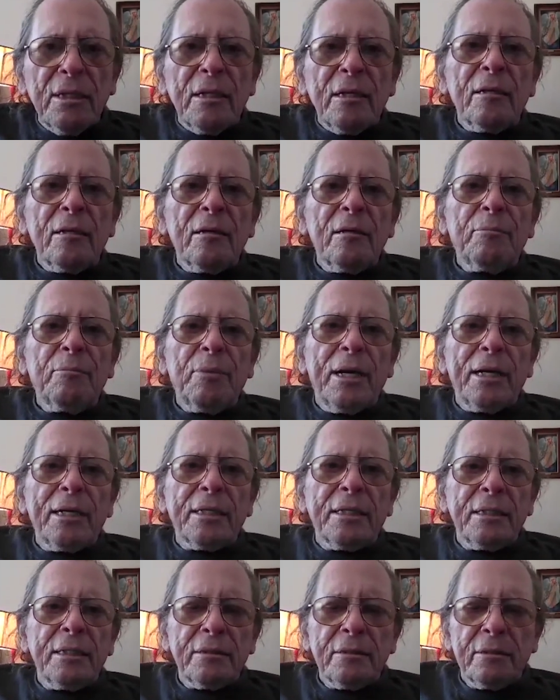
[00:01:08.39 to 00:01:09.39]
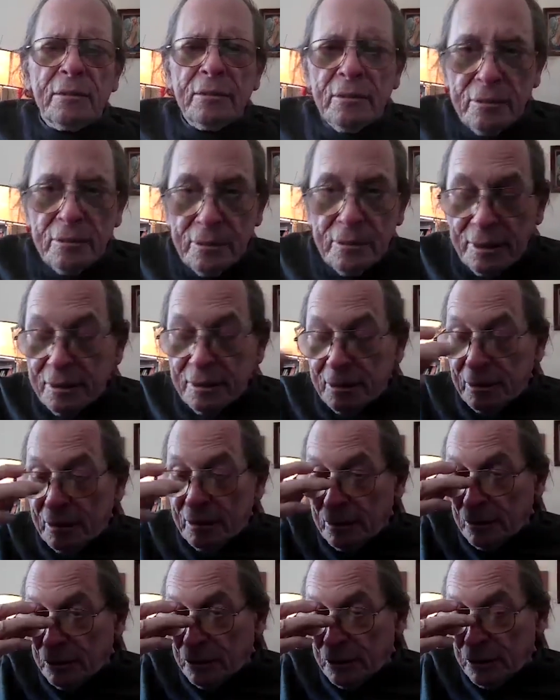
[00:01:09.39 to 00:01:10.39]
Back in
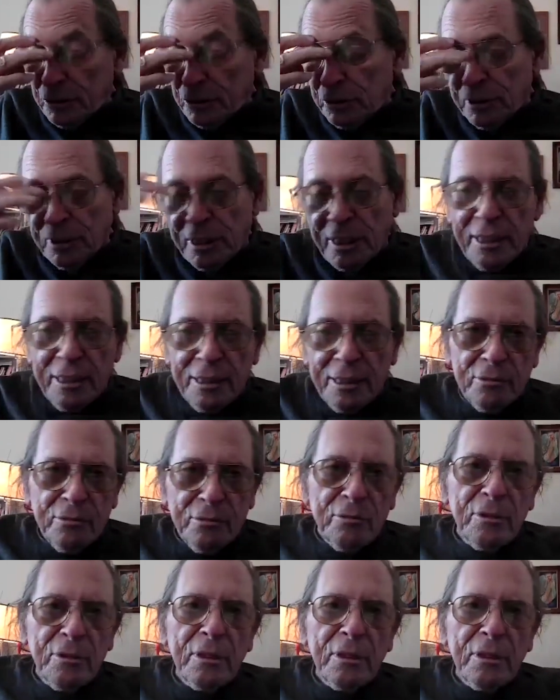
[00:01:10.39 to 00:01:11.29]
1968